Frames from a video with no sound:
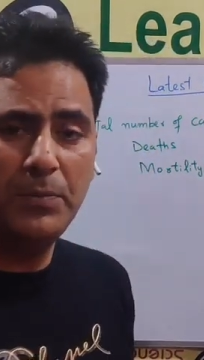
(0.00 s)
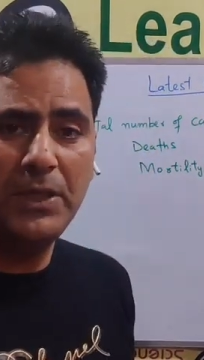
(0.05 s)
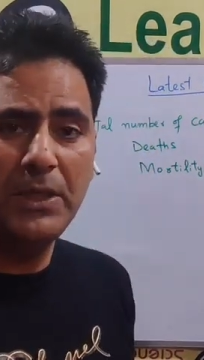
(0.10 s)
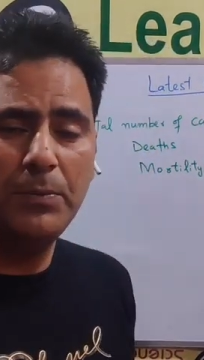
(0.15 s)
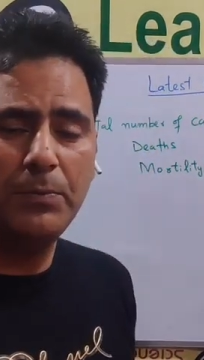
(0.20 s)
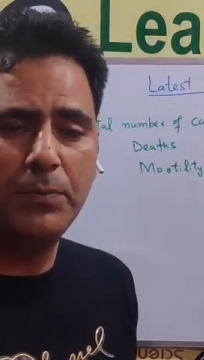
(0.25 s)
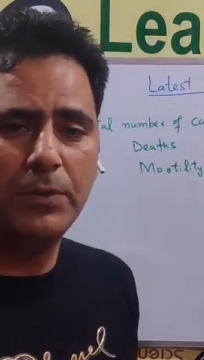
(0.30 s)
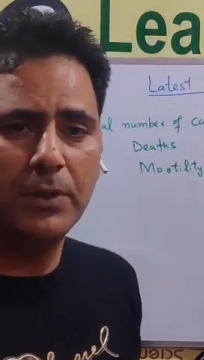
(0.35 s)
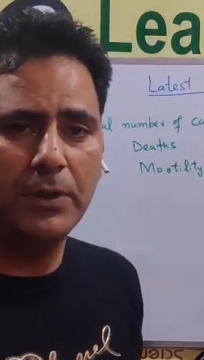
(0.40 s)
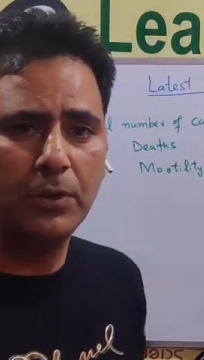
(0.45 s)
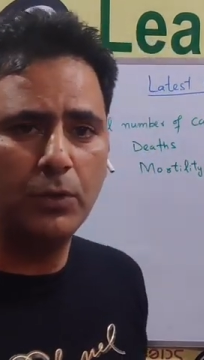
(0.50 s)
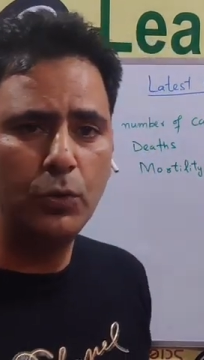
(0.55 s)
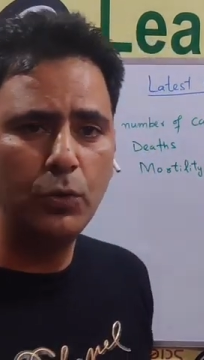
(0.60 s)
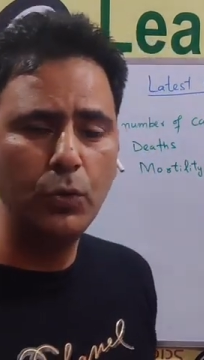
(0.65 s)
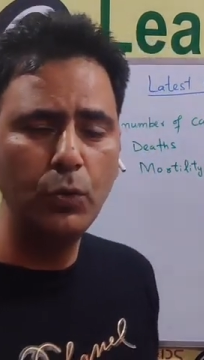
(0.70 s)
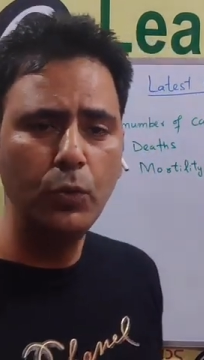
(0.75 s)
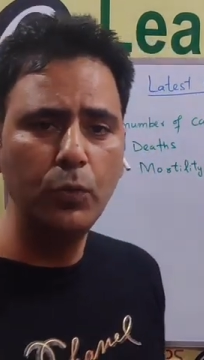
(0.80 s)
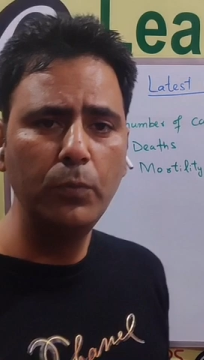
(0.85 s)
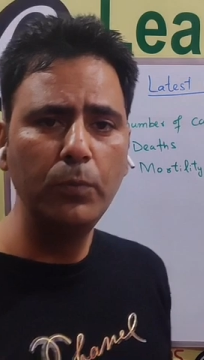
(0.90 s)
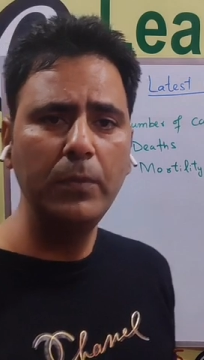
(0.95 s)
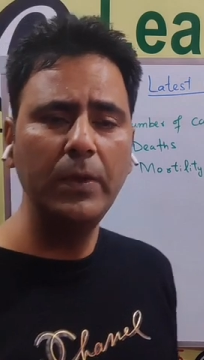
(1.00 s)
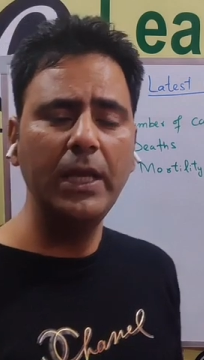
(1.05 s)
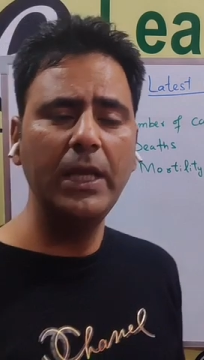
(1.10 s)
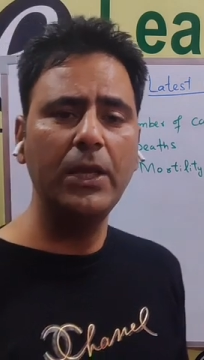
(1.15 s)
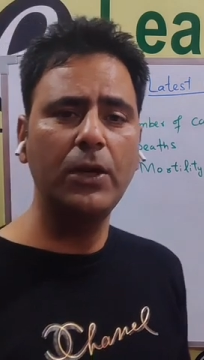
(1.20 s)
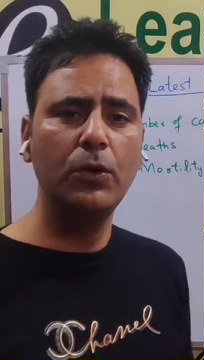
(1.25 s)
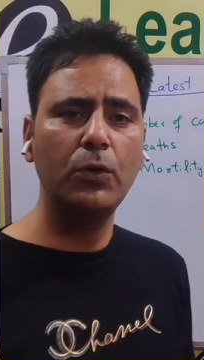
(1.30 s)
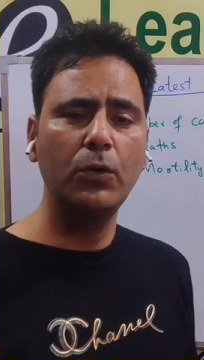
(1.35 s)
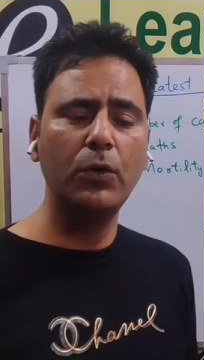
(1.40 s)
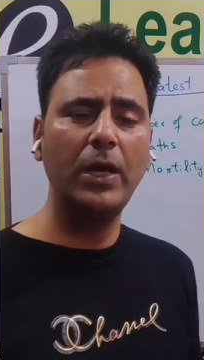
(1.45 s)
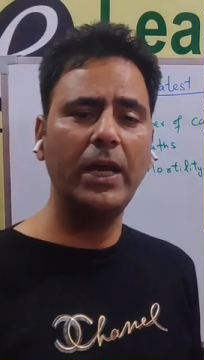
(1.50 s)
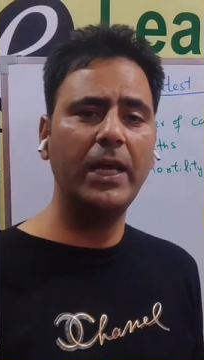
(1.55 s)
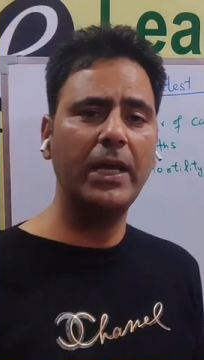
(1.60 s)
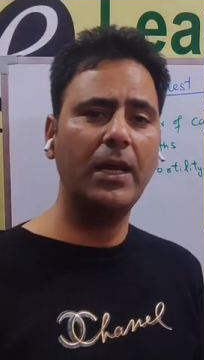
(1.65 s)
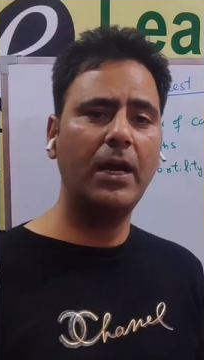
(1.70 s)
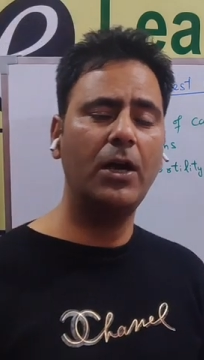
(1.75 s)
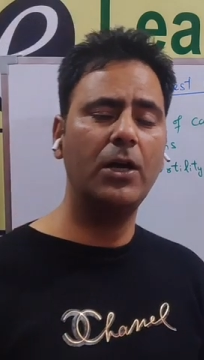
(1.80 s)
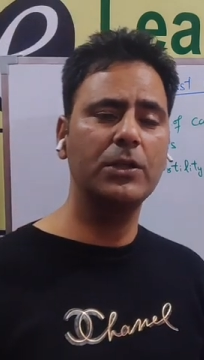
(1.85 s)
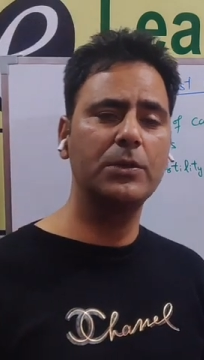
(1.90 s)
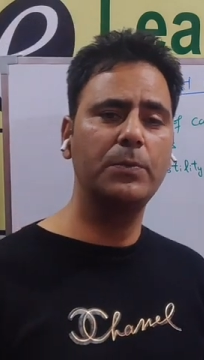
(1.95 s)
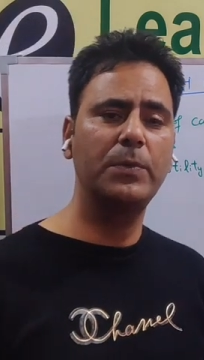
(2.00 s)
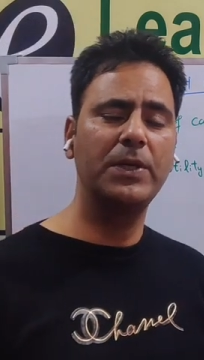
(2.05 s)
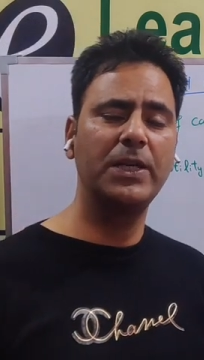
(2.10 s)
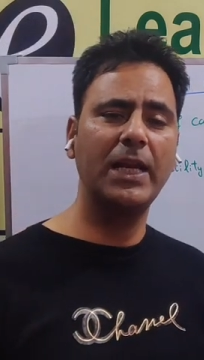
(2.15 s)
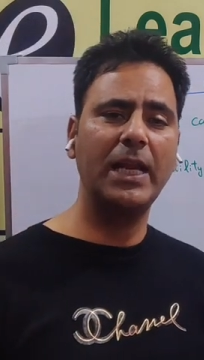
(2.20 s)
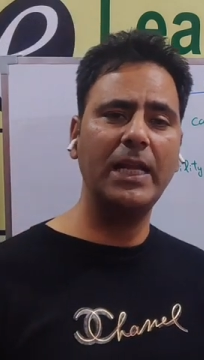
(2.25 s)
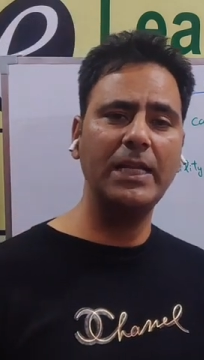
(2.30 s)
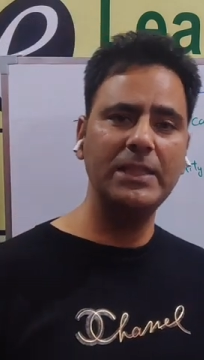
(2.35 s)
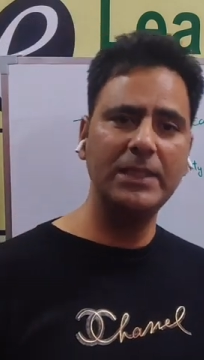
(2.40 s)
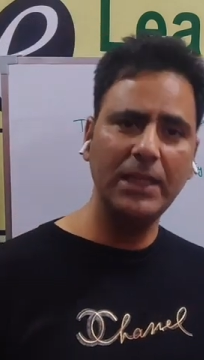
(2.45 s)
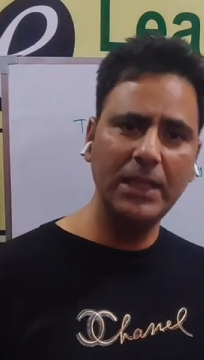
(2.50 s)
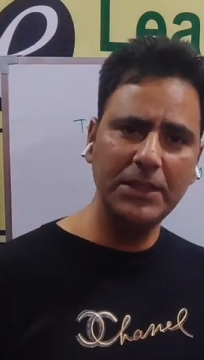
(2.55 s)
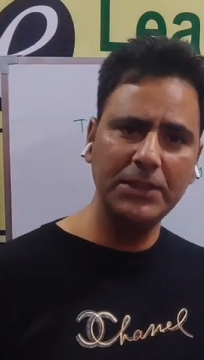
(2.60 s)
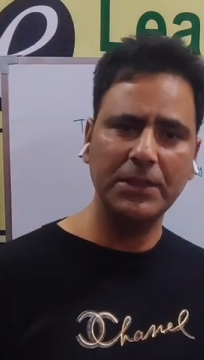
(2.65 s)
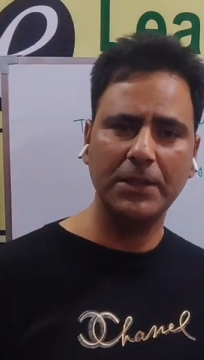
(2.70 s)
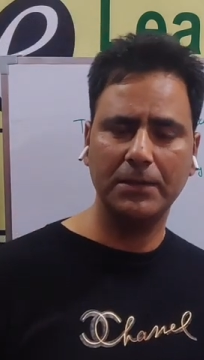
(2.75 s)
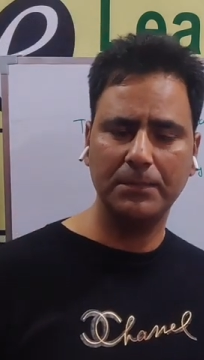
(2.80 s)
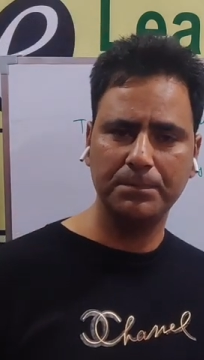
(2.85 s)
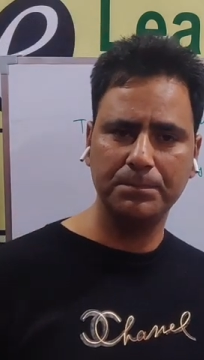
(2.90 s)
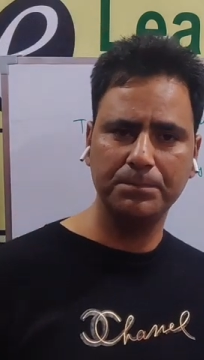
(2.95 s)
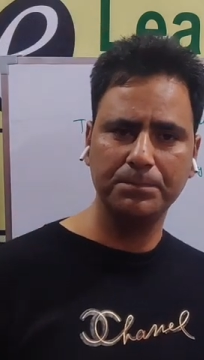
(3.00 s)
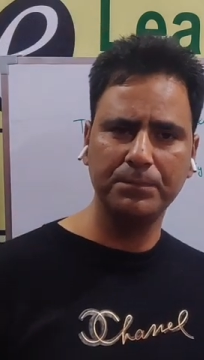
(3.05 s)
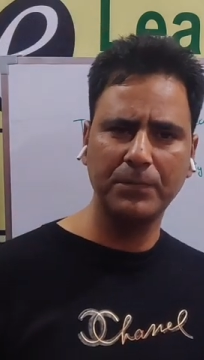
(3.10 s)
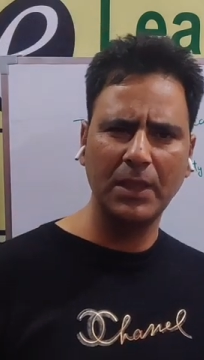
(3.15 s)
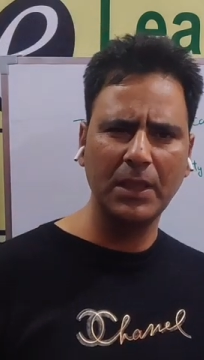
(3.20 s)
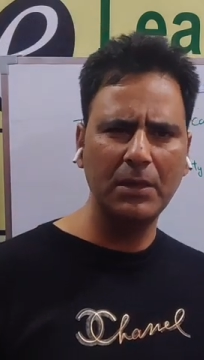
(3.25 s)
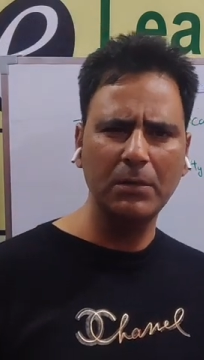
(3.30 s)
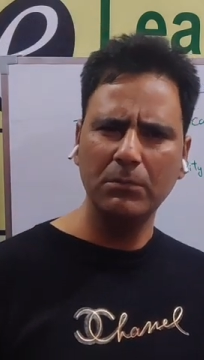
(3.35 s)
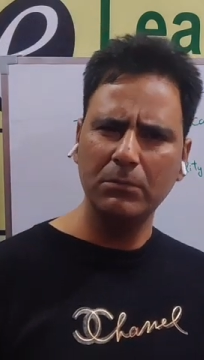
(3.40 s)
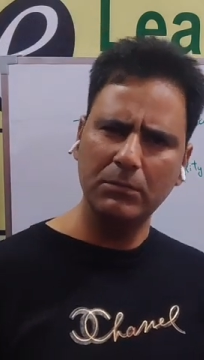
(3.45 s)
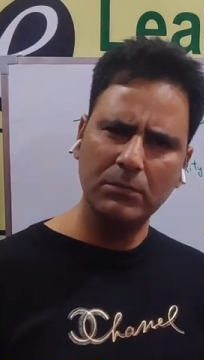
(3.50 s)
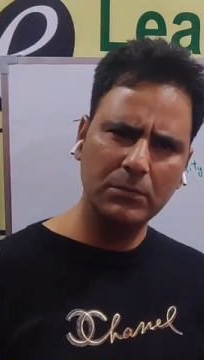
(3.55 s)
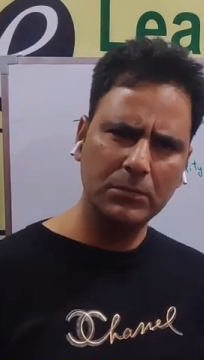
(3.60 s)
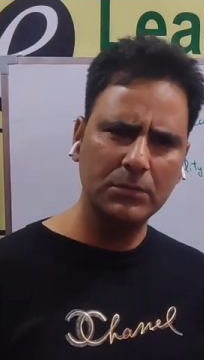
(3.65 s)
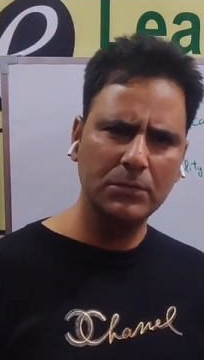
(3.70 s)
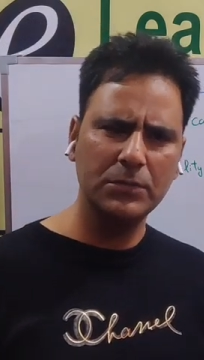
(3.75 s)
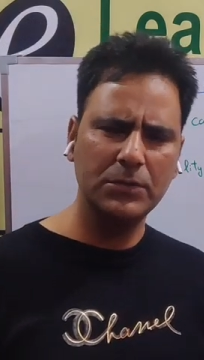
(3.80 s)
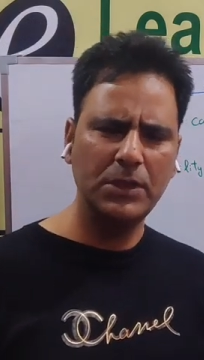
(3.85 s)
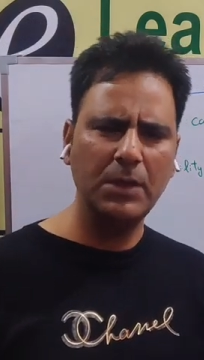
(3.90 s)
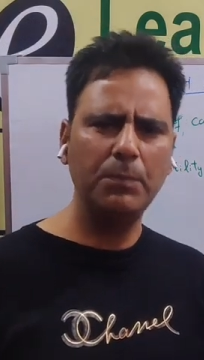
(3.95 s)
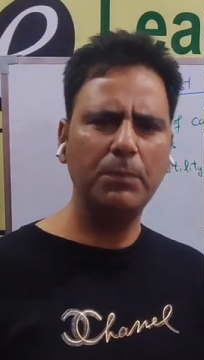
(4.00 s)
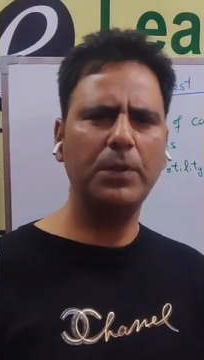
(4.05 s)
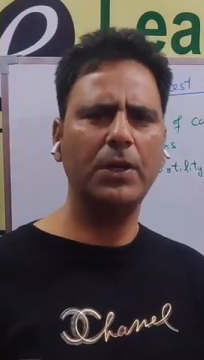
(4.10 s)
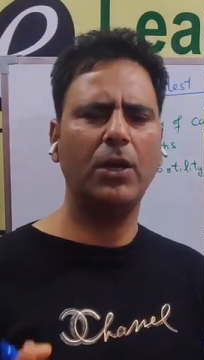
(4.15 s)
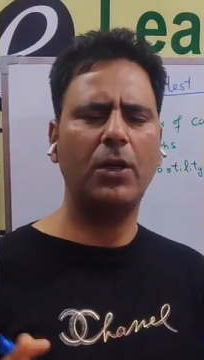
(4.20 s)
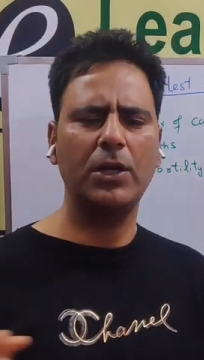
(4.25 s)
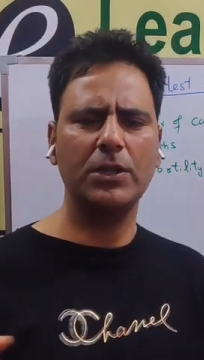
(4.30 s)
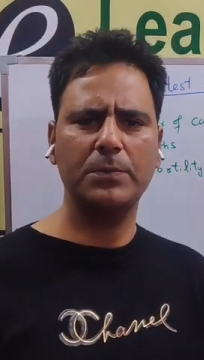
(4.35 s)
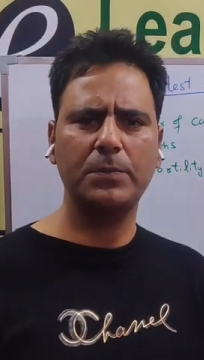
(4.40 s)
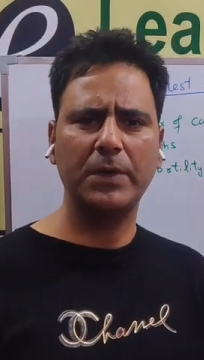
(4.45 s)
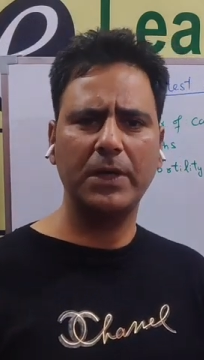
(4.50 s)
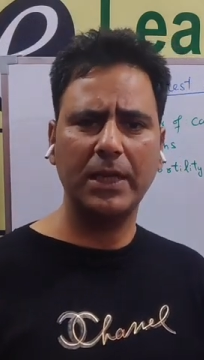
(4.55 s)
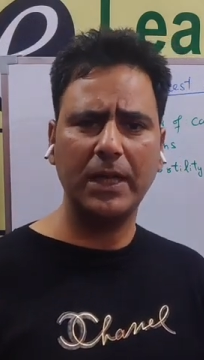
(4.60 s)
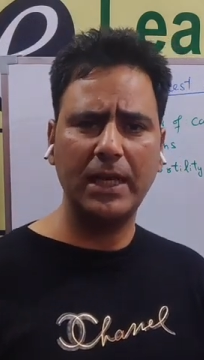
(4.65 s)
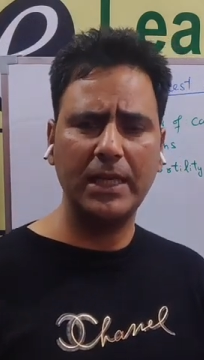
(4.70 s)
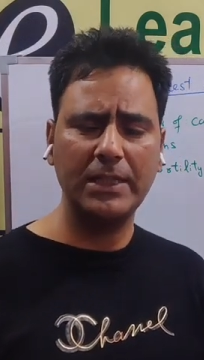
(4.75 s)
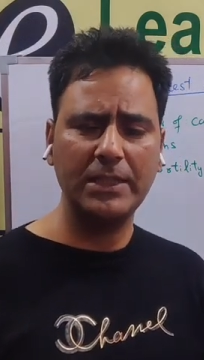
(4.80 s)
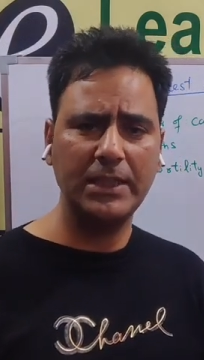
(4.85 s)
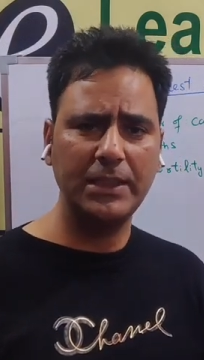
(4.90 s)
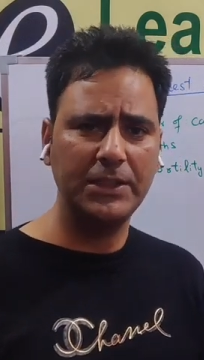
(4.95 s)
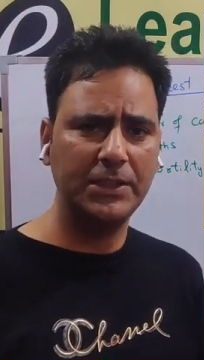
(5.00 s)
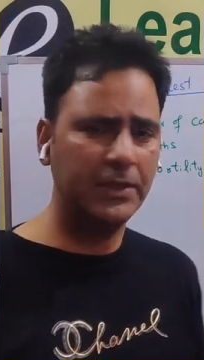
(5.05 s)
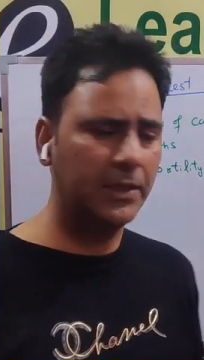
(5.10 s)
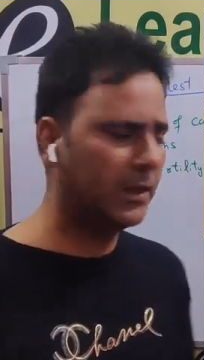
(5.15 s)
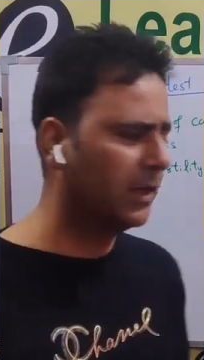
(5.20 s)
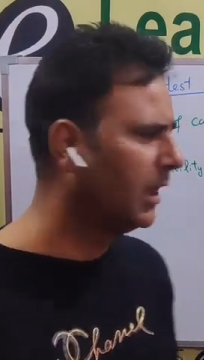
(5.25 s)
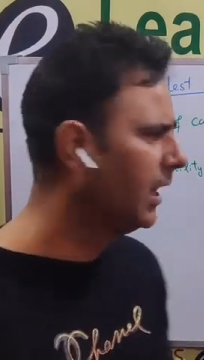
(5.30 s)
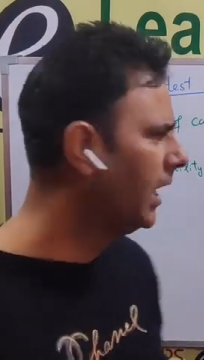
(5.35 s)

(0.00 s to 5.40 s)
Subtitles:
people, who may require hospitalization, simple hospitalization,